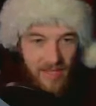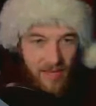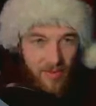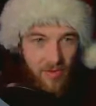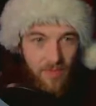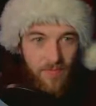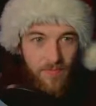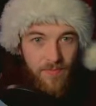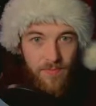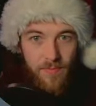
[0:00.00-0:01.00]
table,
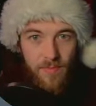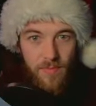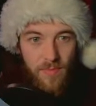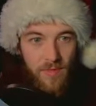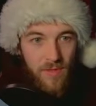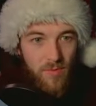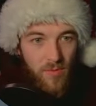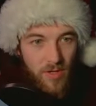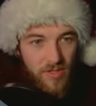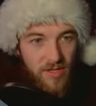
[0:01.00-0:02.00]

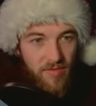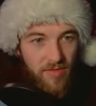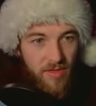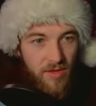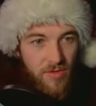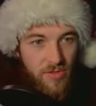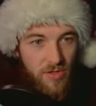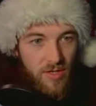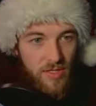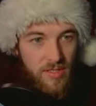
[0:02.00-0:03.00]
why does everything use
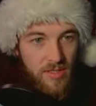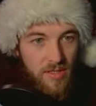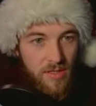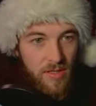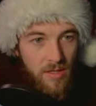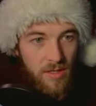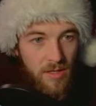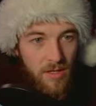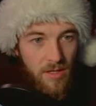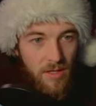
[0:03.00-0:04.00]
cookies?
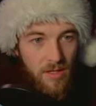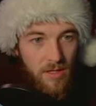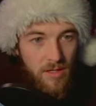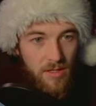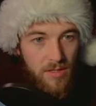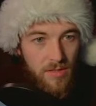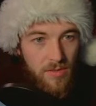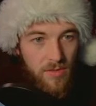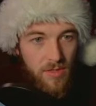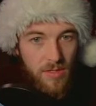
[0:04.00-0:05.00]

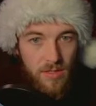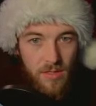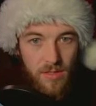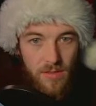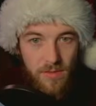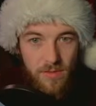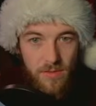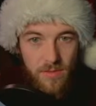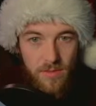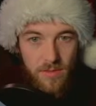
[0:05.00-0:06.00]
Cookie
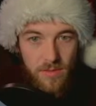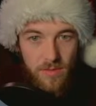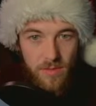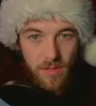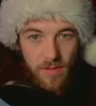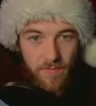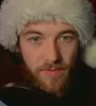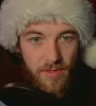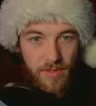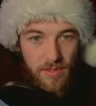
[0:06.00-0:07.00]
details, turn off
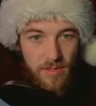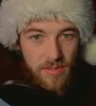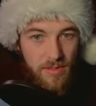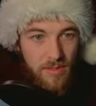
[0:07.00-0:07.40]
these,